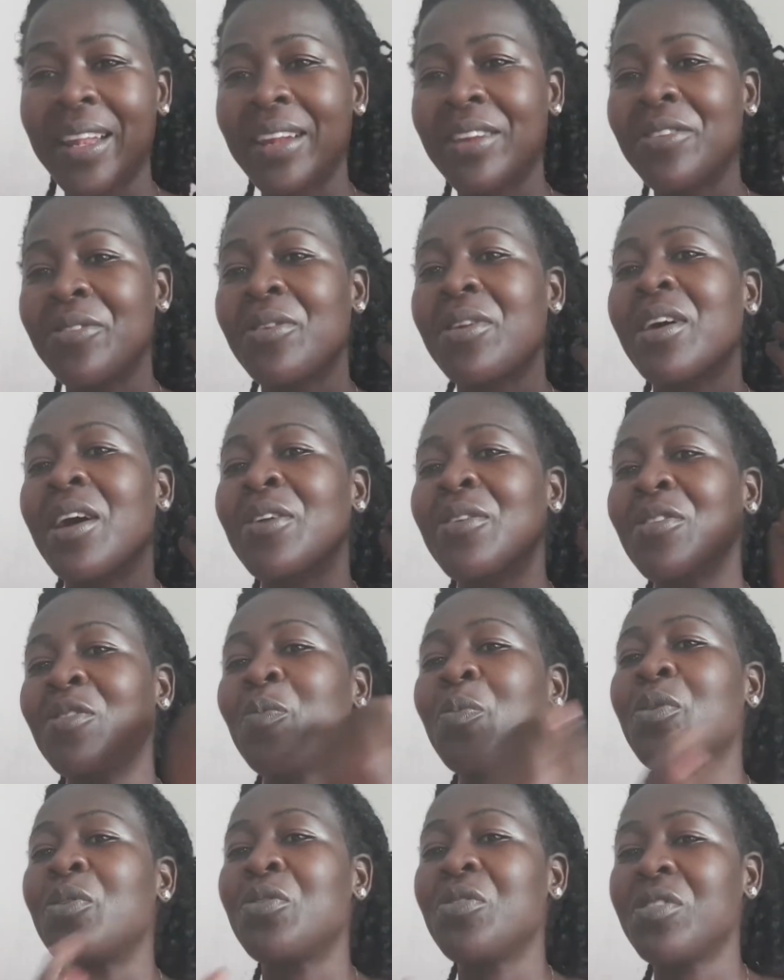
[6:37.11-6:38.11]
that you
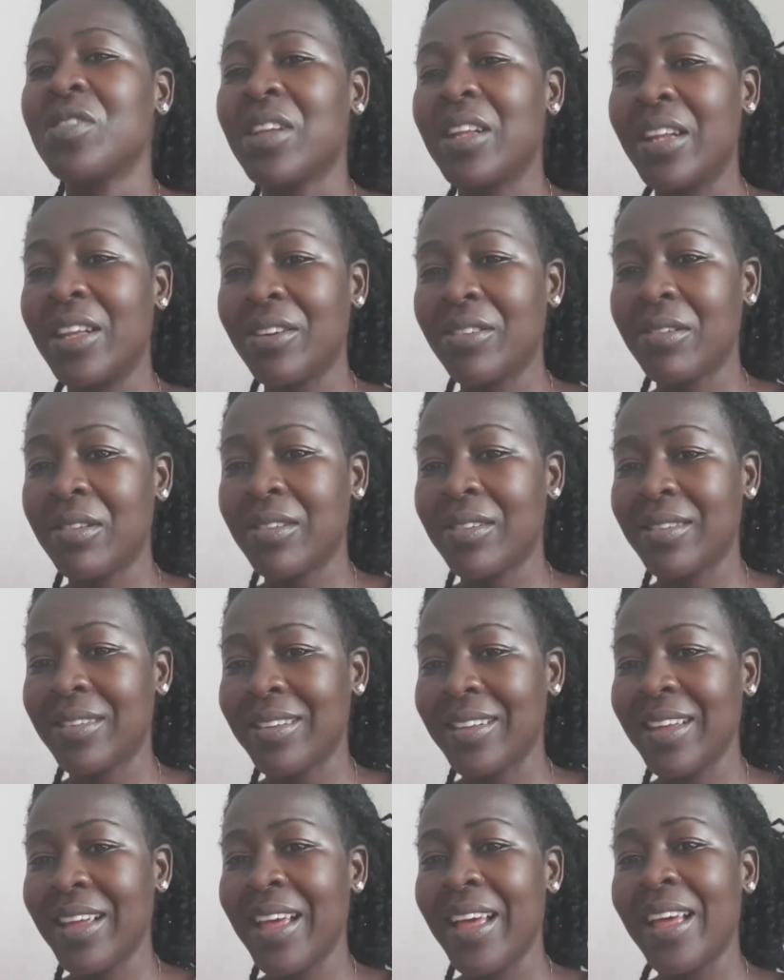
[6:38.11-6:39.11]
cannot produce
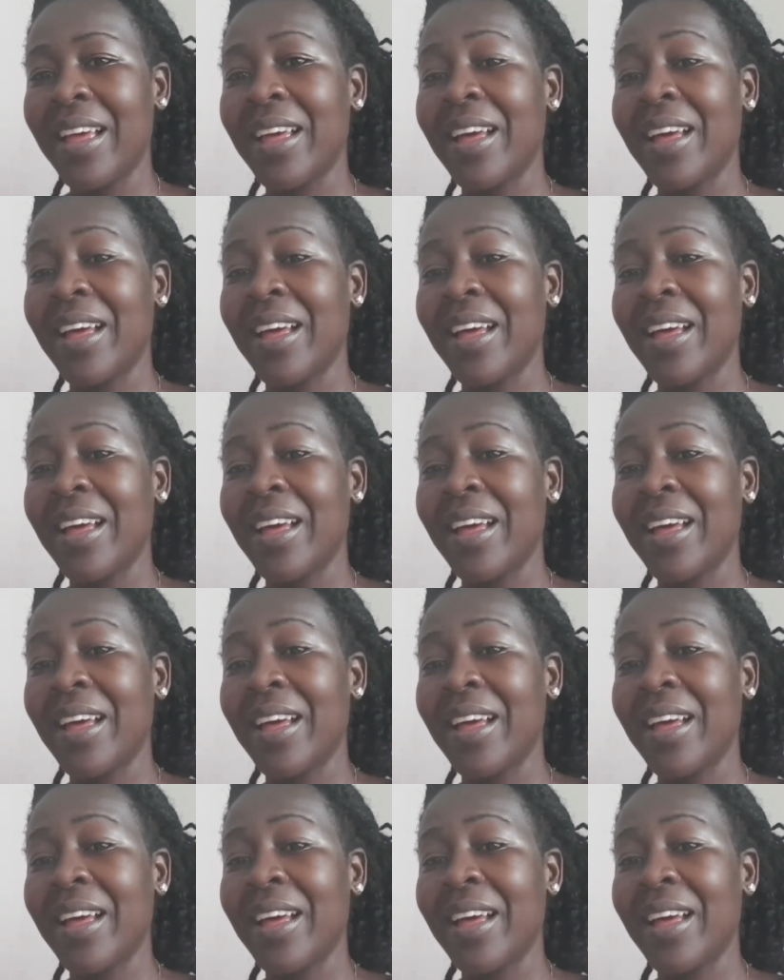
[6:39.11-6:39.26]
electricity,